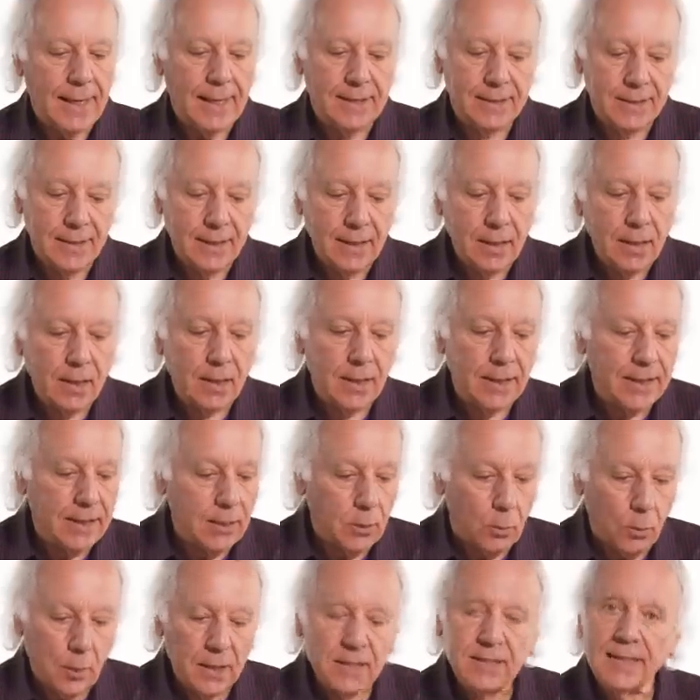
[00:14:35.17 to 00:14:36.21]
It didn't clean
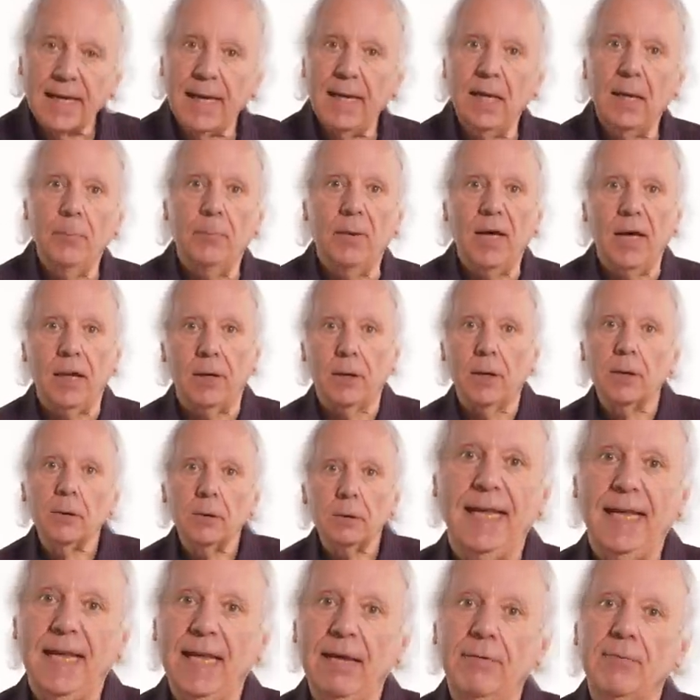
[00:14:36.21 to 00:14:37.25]
the whisk any better.
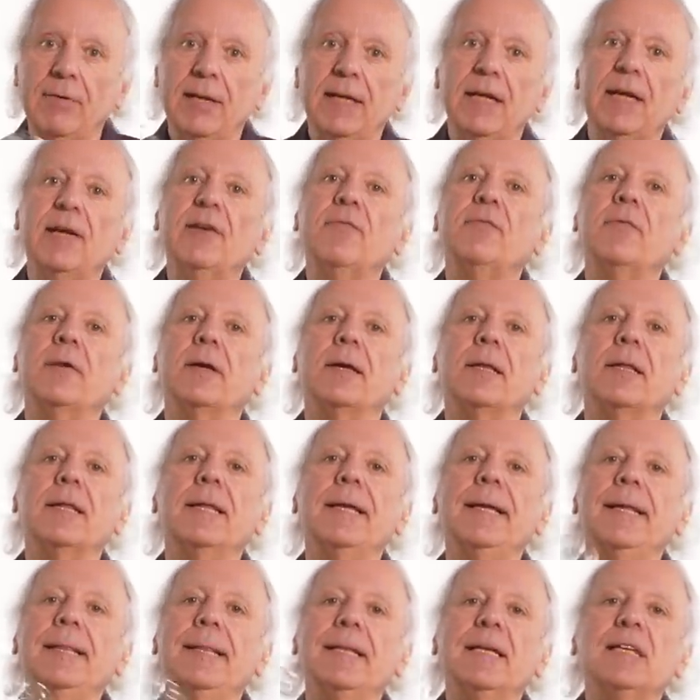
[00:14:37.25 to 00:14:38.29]
Even if it
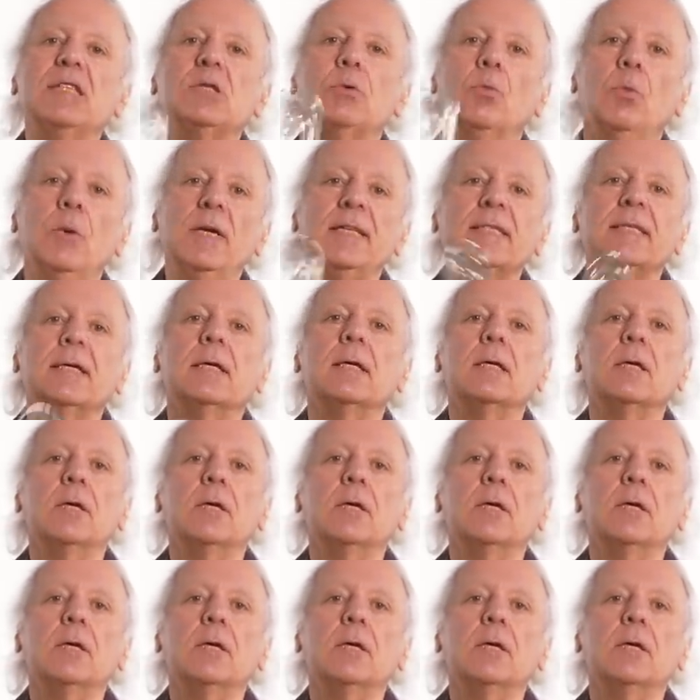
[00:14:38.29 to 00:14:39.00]
cleaned this whisk